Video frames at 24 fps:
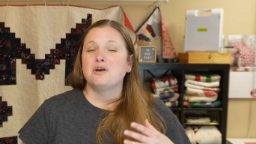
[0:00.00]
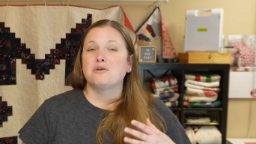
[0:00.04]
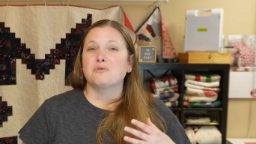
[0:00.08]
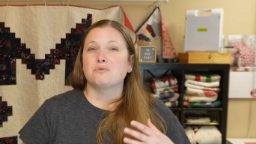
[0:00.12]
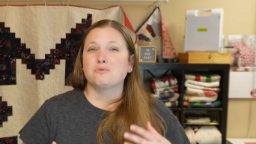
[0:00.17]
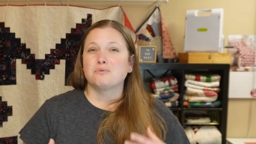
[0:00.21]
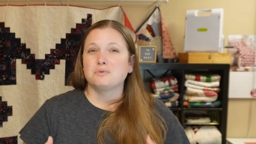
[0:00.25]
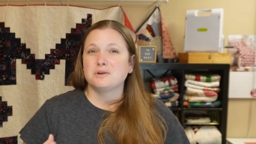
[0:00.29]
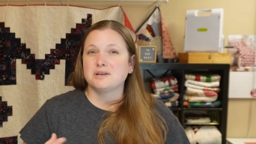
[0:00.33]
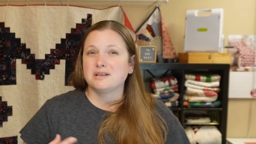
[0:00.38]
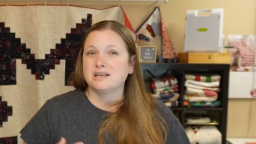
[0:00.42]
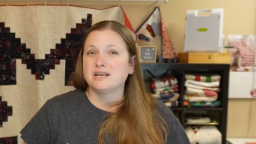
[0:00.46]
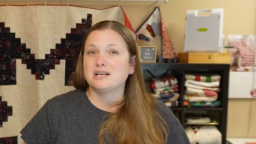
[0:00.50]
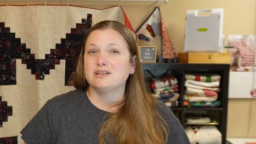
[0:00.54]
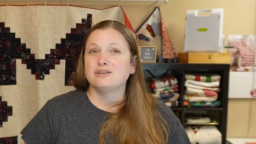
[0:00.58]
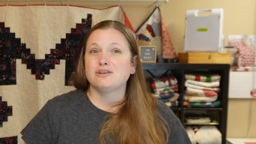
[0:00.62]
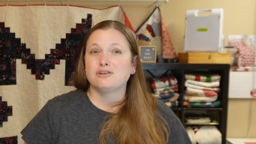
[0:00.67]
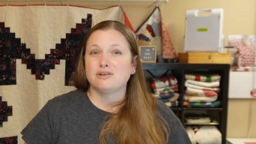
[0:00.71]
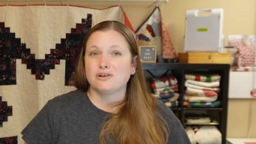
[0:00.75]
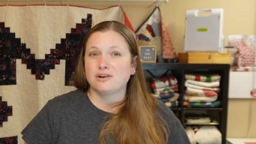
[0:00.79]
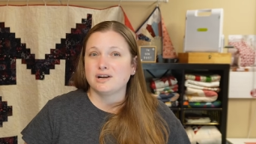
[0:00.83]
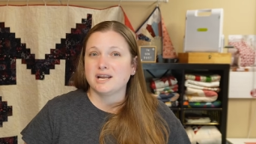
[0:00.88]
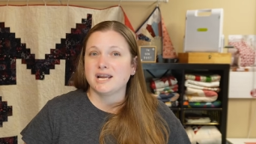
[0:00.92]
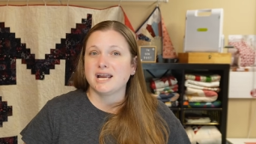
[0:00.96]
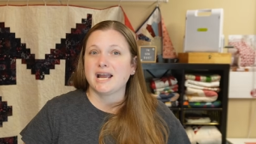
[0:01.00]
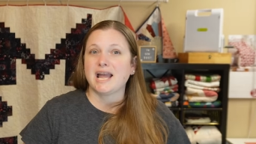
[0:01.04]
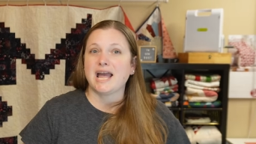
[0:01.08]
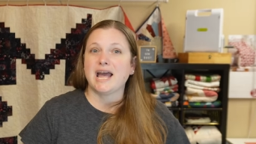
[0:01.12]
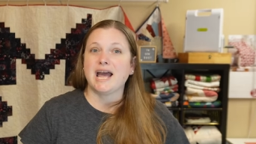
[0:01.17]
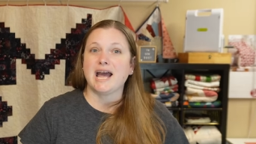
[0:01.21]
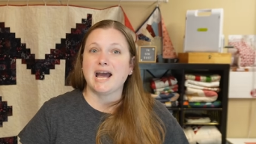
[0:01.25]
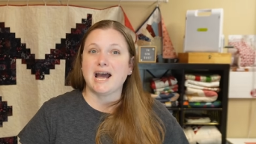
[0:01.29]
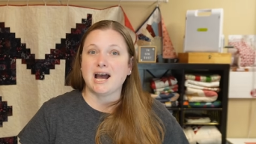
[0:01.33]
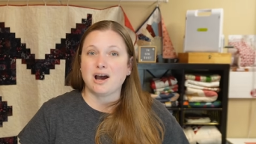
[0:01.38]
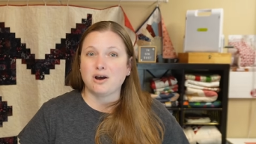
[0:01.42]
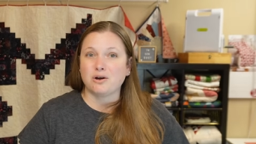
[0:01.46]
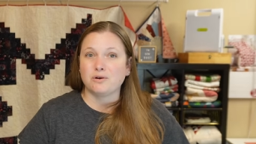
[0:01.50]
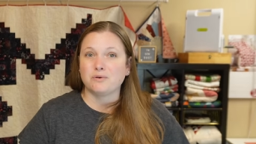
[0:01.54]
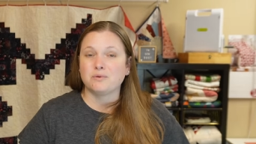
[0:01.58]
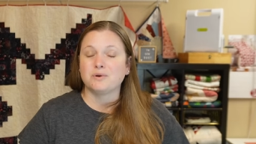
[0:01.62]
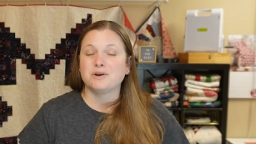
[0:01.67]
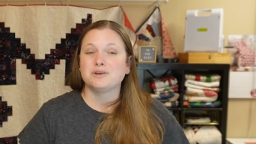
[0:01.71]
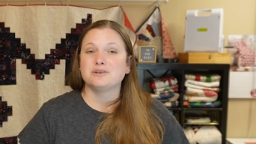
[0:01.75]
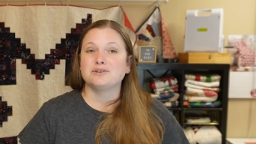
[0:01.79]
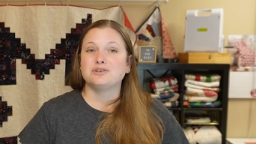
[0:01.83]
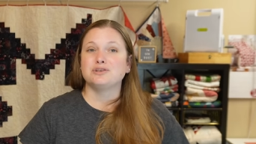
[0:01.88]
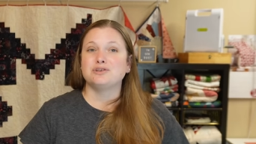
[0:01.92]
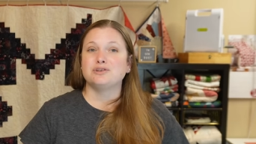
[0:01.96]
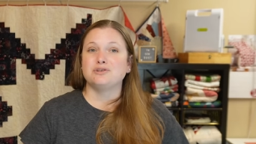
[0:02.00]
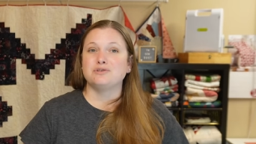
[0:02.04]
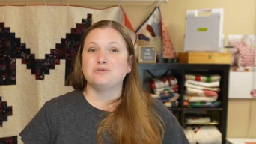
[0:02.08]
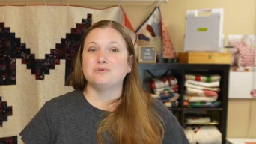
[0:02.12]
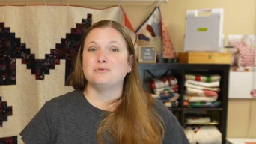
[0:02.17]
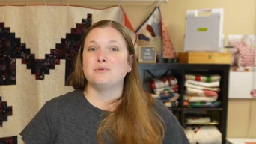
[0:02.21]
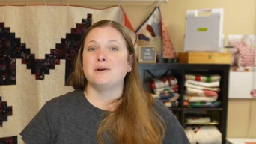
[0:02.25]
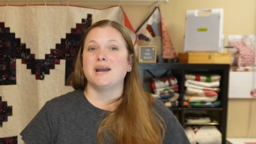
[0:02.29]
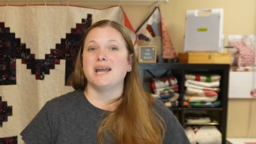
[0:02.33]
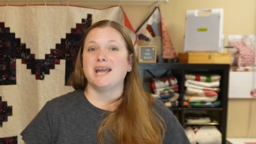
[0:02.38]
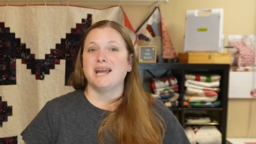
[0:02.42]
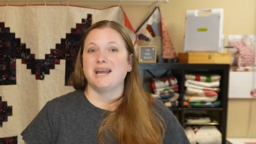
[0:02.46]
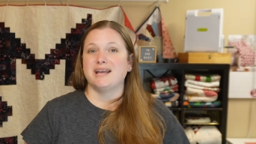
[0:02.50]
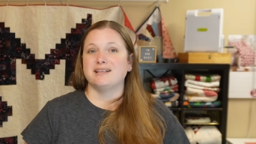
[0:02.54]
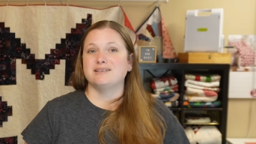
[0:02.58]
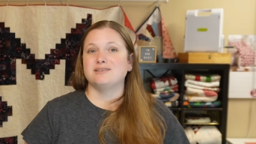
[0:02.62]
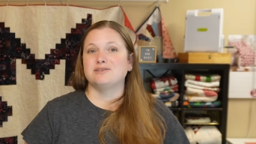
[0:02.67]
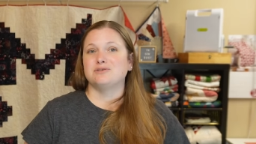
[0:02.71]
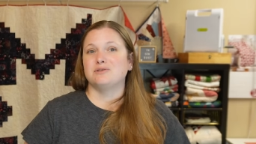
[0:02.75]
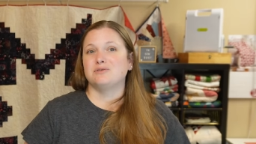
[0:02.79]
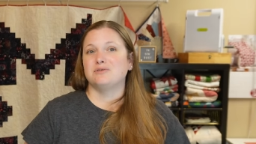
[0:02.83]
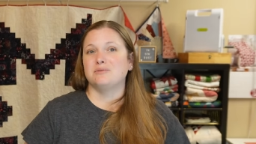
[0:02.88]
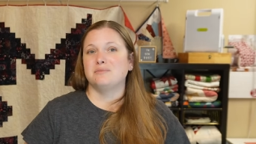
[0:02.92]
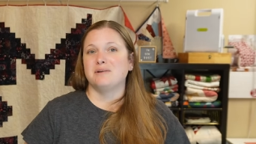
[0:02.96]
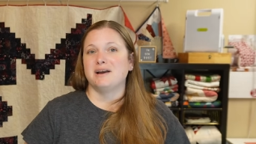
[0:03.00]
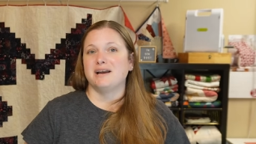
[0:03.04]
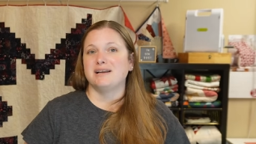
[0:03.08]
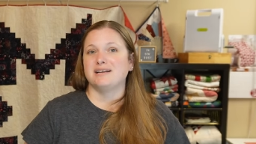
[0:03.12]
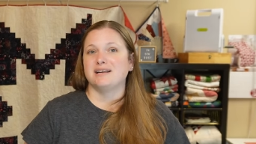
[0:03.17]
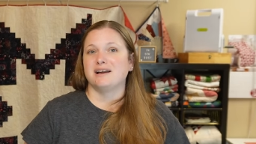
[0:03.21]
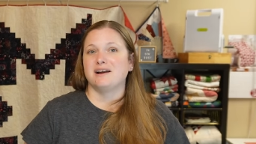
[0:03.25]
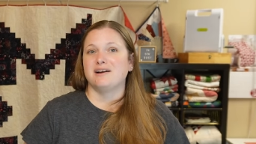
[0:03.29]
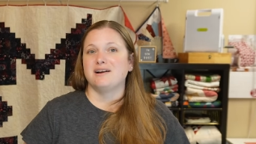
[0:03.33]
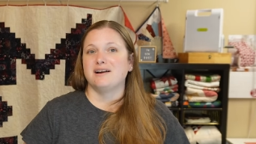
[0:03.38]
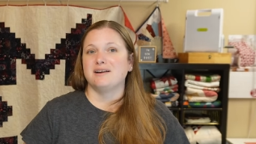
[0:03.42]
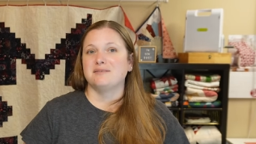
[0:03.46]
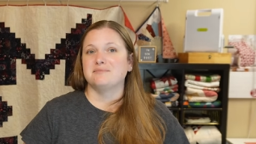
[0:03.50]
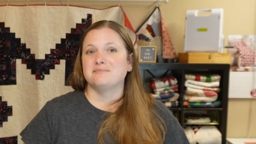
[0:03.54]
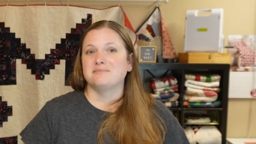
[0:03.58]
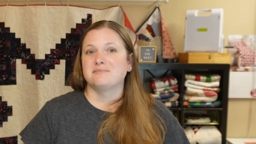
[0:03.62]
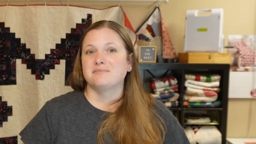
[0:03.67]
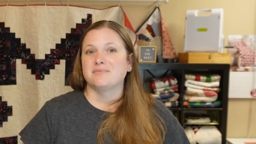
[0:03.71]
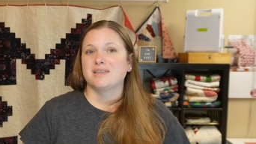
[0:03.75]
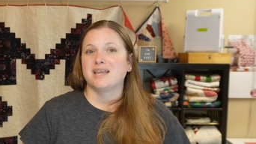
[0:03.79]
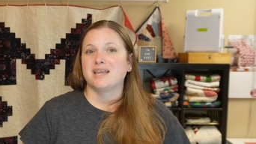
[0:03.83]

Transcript: really learning how to hand sew the binding on.